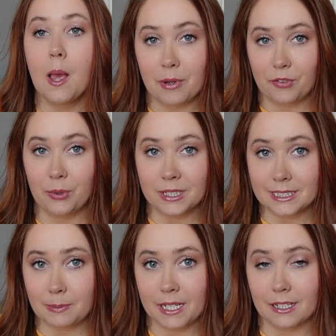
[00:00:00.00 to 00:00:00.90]
But if you want
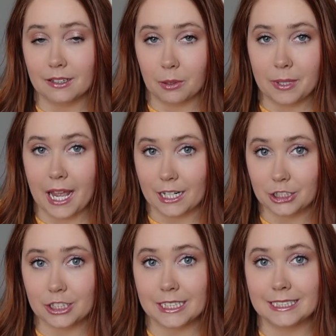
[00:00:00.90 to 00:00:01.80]
to spend a little bit
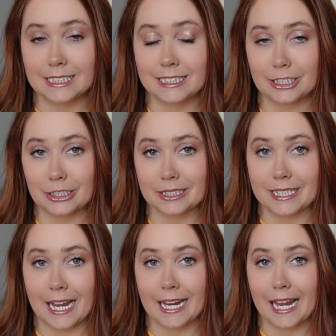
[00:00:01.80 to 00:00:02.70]
extra and still
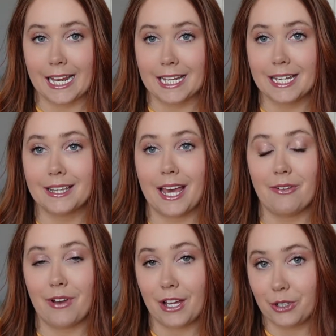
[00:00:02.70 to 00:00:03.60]
stay in
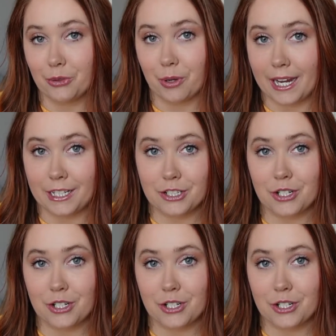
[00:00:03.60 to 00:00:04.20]
that value range,